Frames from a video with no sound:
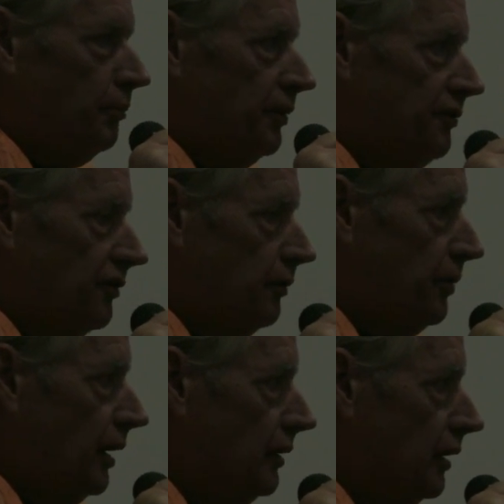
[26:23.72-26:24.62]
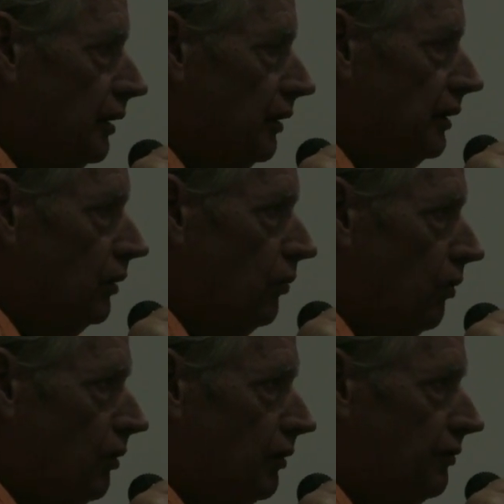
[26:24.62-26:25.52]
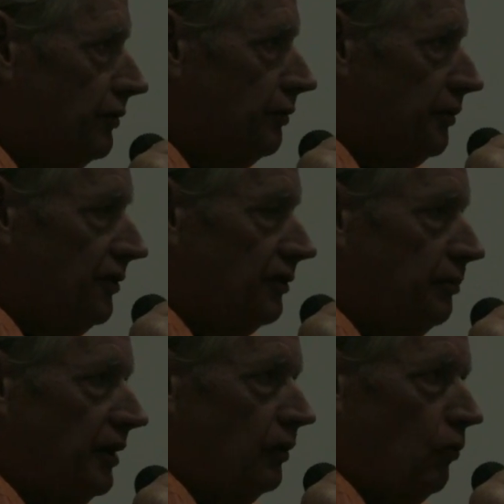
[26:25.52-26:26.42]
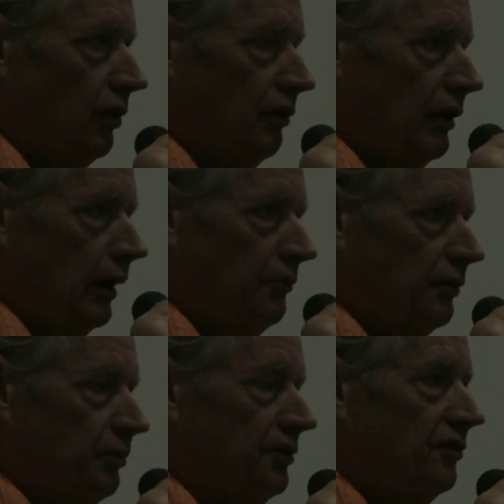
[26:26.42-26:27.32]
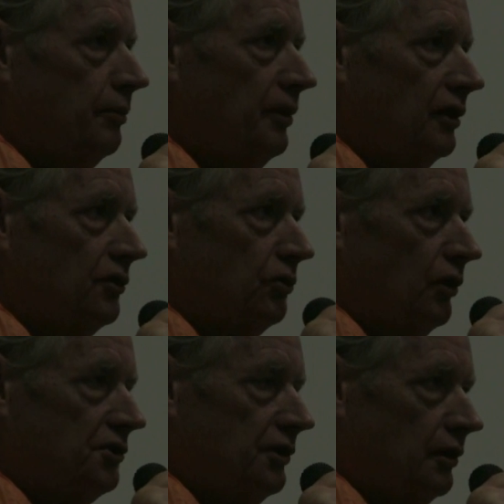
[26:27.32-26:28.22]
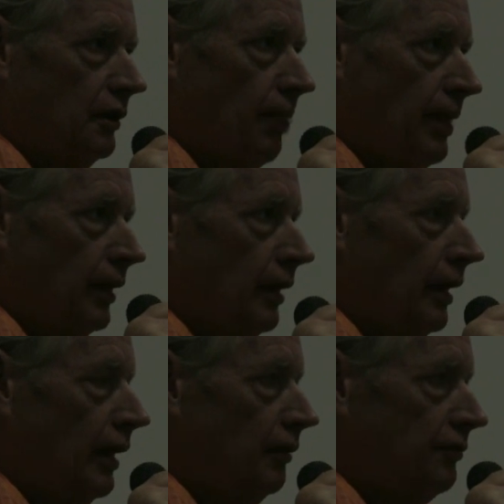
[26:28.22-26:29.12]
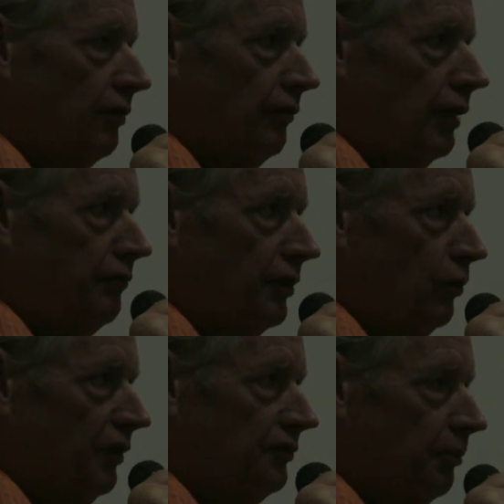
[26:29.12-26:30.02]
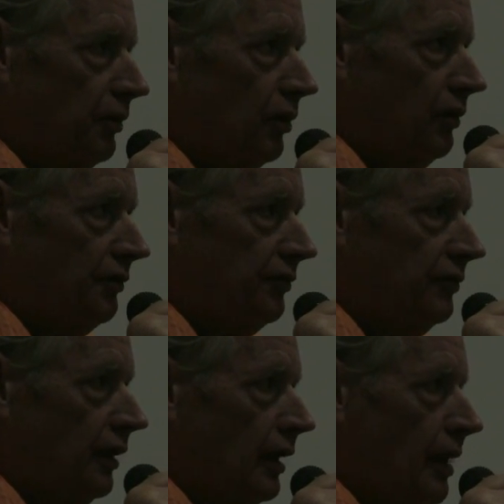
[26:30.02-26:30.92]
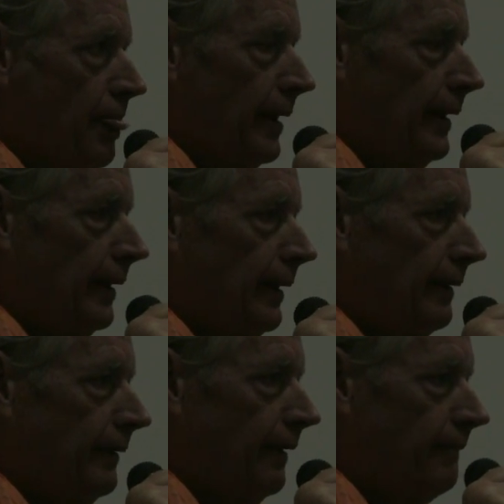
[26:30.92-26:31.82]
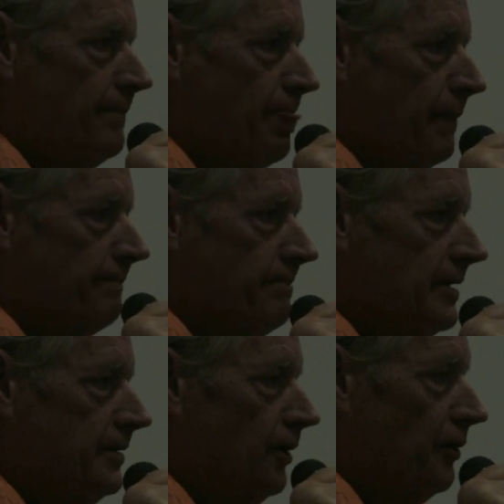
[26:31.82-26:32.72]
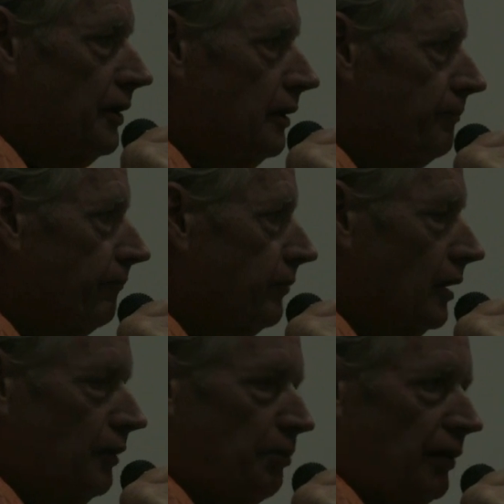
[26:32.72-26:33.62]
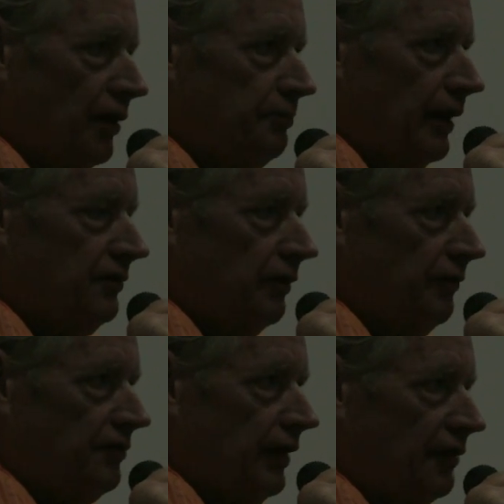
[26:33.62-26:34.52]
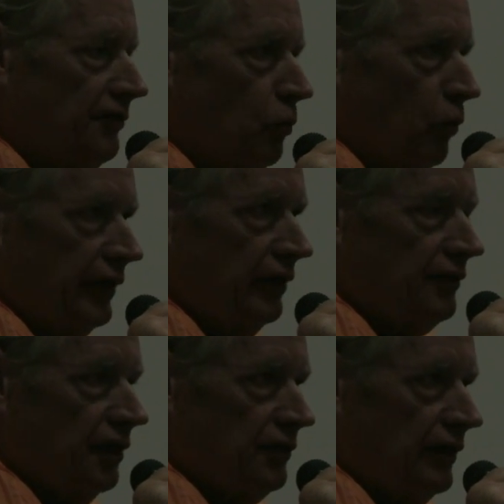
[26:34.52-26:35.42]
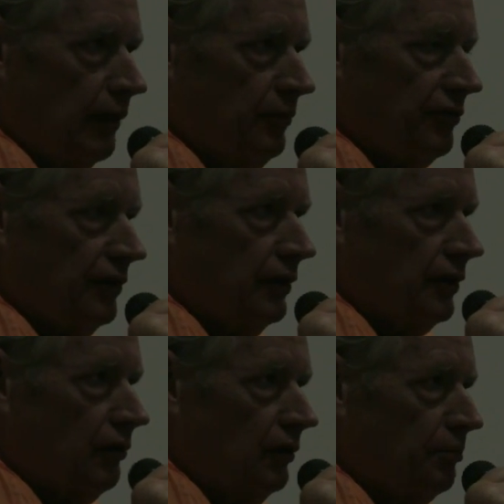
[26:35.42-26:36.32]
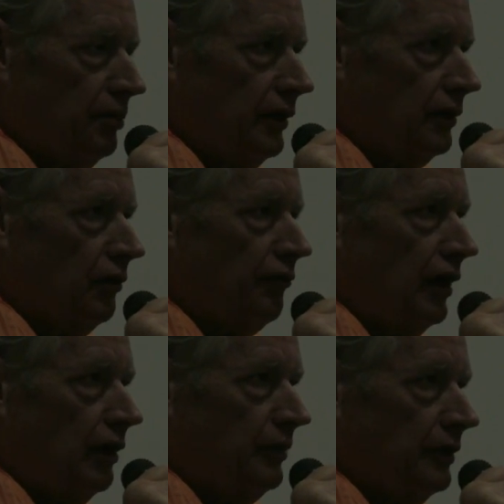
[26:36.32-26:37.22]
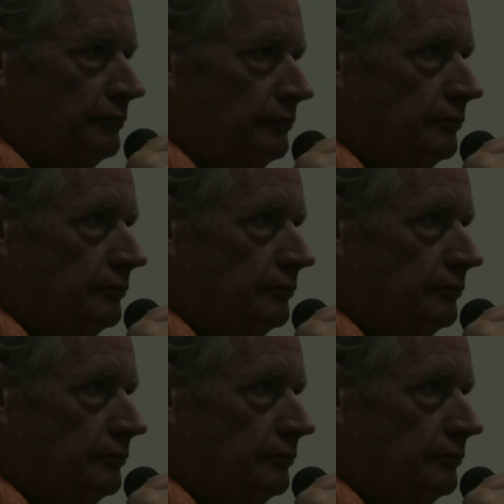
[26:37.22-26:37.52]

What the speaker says: participate in illegal wars, to participate in war crimes, to participate in torture, and for the whistleblowers. And the prospects of us actually winning such an amnesty in the current political environment